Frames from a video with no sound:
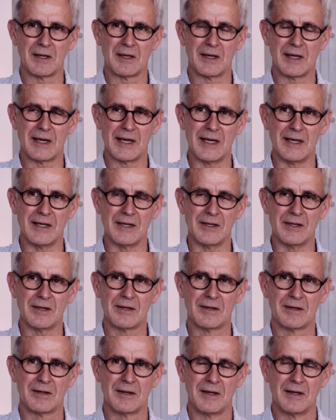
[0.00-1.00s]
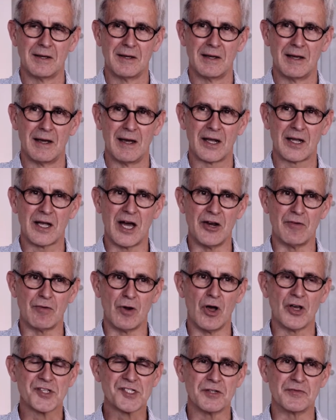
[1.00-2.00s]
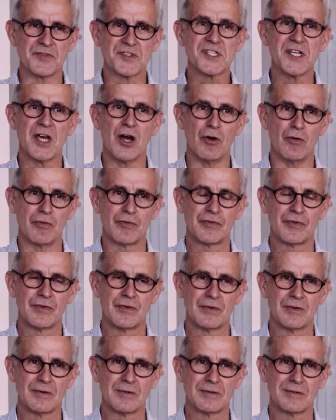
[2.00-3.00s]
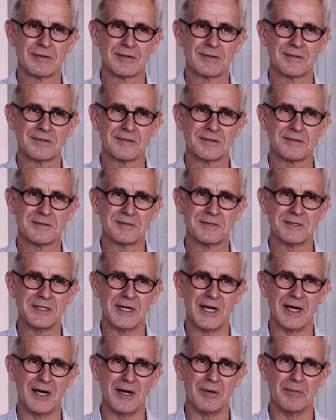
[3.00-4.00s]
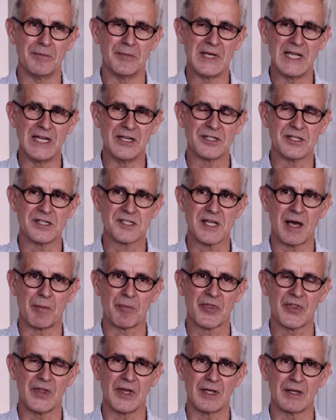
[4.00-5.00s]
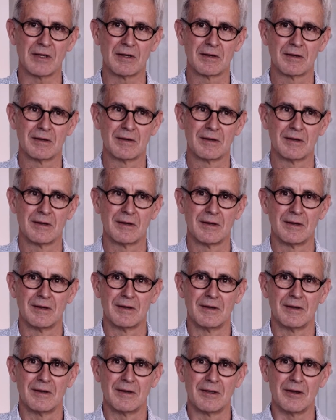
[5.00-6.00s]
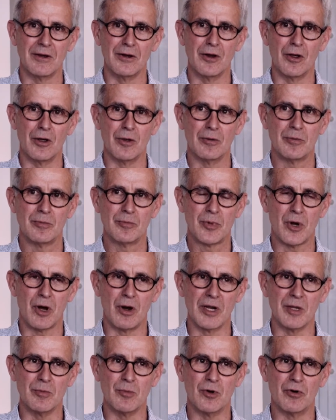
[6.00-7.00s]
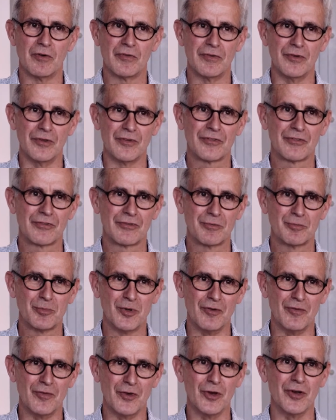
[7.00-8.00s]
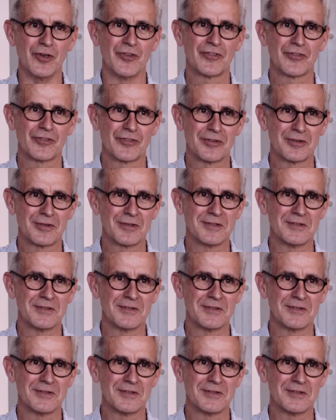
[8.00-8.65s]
a kind of loss of self into something, you know, polymorphous, perverse.